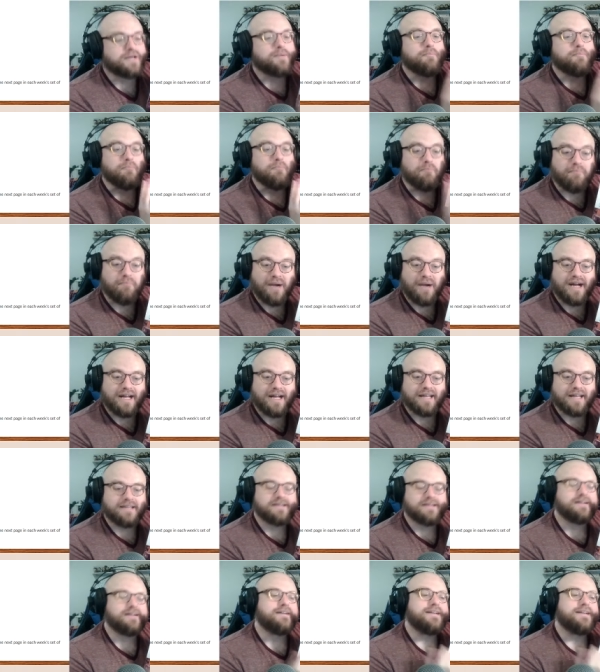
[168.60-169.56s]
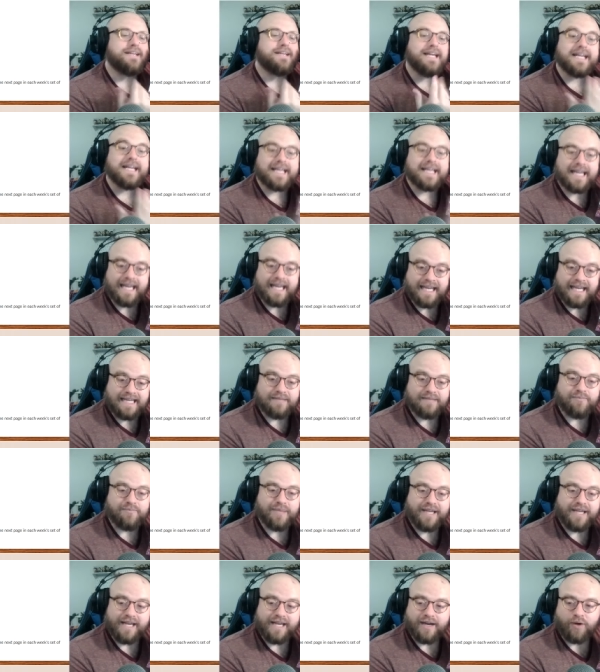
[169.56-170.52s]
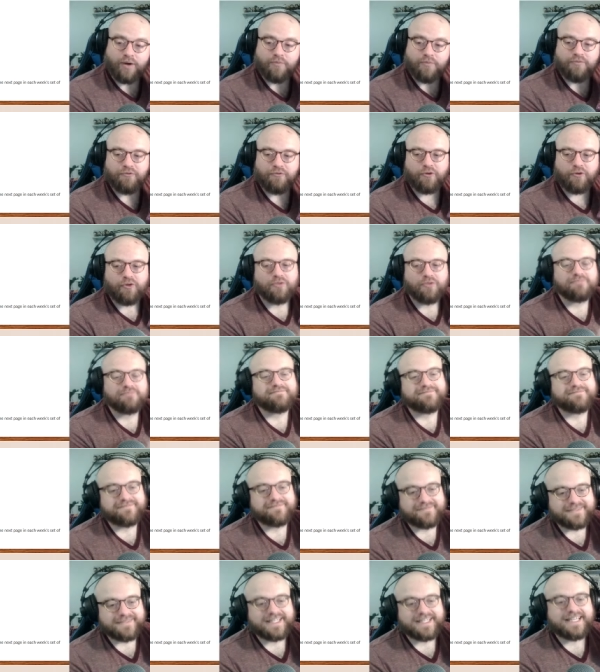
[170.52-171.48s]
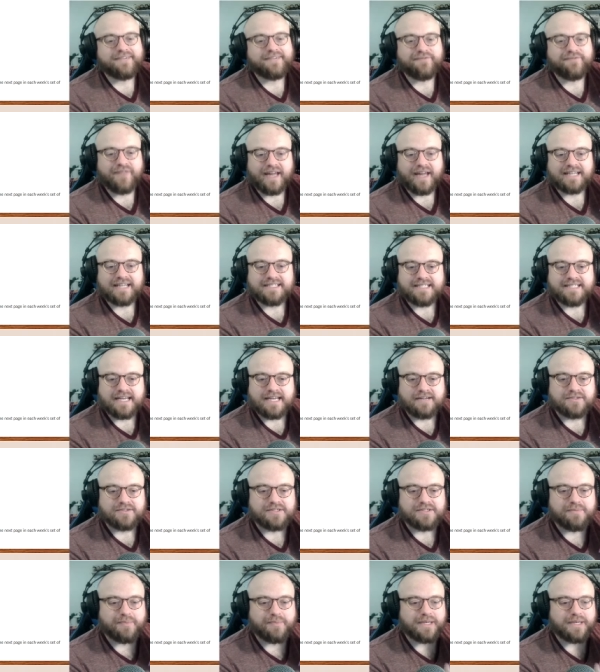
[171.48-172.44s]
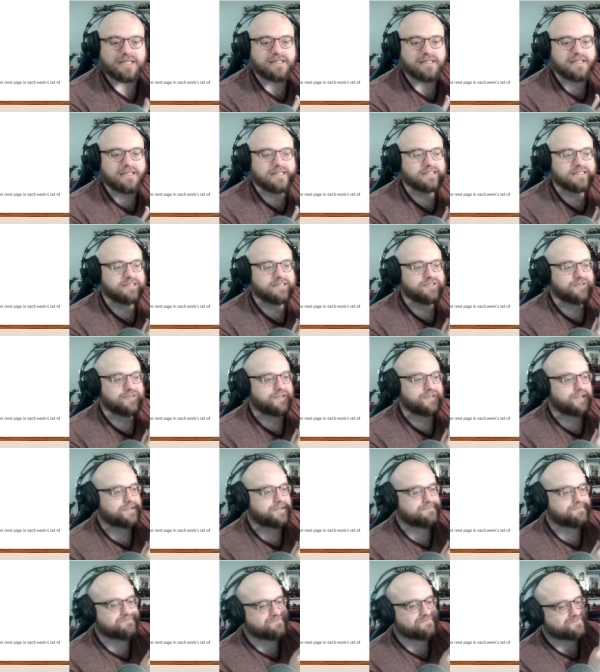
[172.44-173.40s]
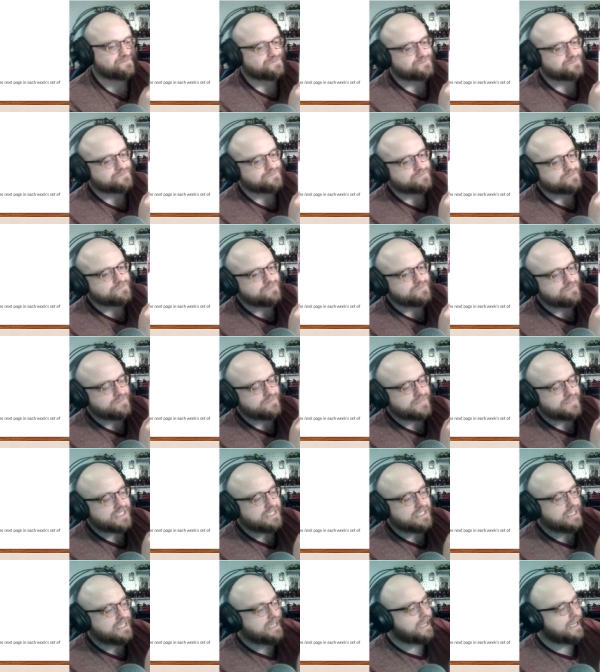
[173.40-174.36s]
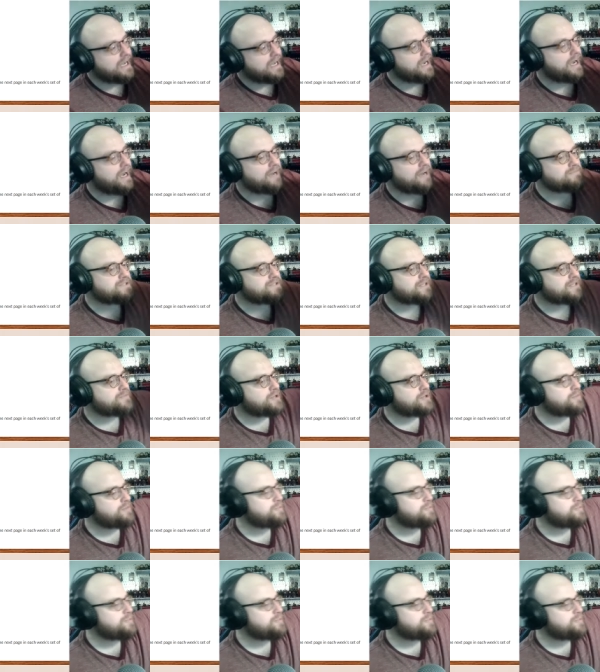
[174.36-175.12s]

But it can be helpful if that sounds appealing to you. So I'm going to put